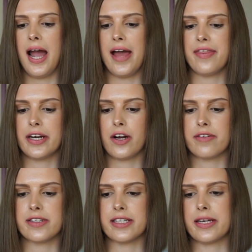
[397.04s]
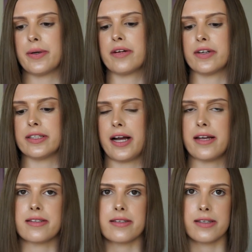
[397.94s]
And then obviously when it
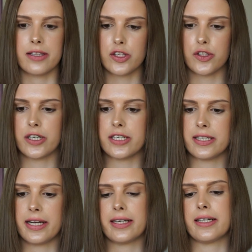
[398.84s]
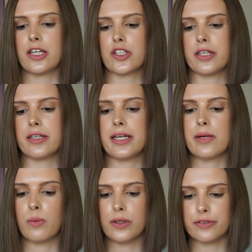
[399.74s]
realizes that there's no internet connection,
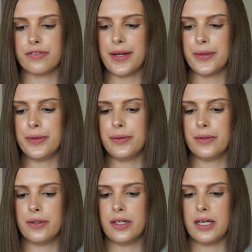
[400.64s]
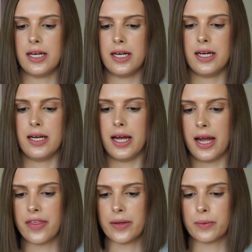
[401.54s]
it will fail.
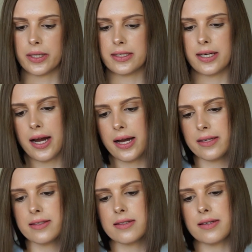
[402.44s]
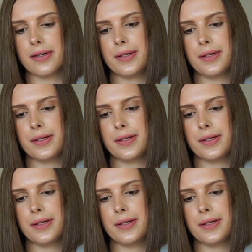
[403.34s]
And then when it does,